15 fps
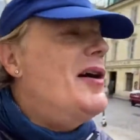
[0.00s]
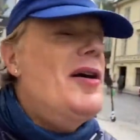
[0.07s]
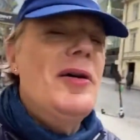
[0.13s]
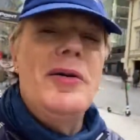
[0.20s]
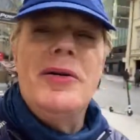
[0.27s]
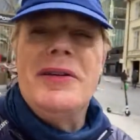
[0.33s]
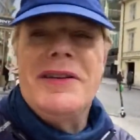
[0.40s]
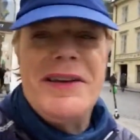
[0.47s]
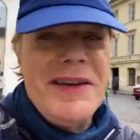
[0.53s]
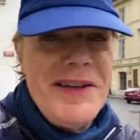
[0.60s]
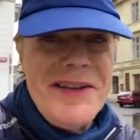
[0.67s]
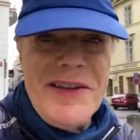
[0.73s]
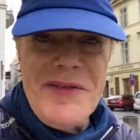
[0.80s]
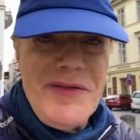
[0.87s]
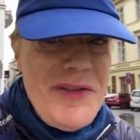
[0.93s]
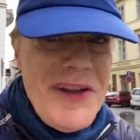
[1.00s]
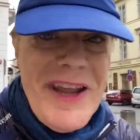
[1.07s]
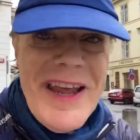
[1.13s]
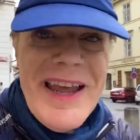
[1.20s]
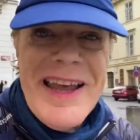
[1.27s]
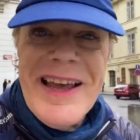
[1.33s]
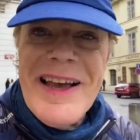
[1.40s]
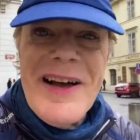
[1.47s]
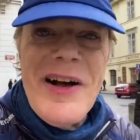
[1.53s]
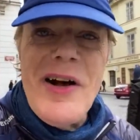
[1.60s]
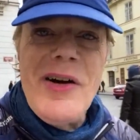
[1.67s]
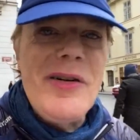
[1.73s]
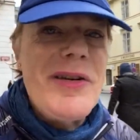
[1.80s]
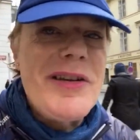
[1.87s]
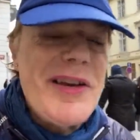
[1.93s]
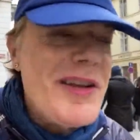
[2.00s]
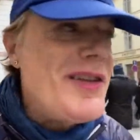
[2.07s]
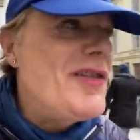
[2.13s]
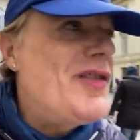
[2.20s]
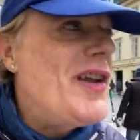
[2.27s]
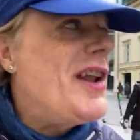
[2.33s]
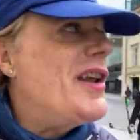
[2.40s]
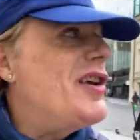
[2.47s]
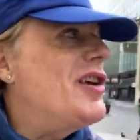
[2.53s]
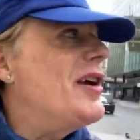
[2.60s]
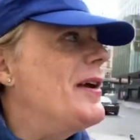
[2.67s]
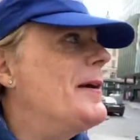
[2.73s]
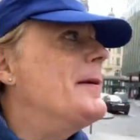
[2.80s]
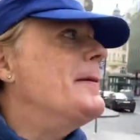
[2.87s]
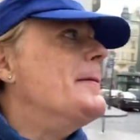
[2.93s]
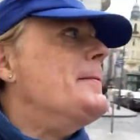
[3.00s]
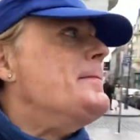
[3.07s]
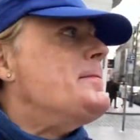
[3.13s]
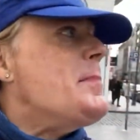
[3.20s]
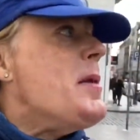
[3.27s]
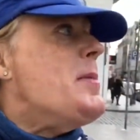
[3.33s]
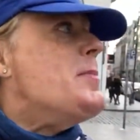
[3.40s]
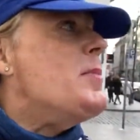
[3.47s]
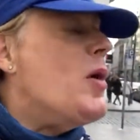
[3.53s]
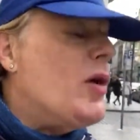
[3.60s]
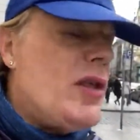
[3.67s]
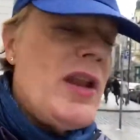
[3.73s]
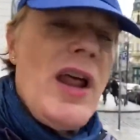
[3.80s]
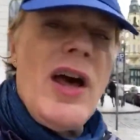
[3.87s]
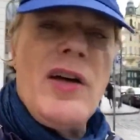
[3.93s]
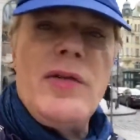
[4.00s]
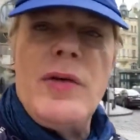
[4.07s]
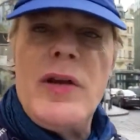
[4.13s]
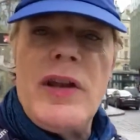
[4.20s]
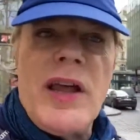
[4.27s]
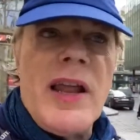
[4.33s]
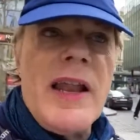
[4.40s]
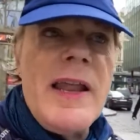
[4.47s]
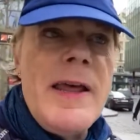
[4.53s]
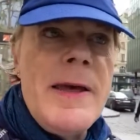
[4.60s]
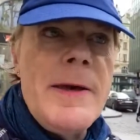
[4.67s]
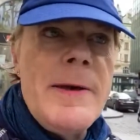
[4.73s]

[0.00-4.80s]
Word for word: always, good to, always good to finish. More than halfway down.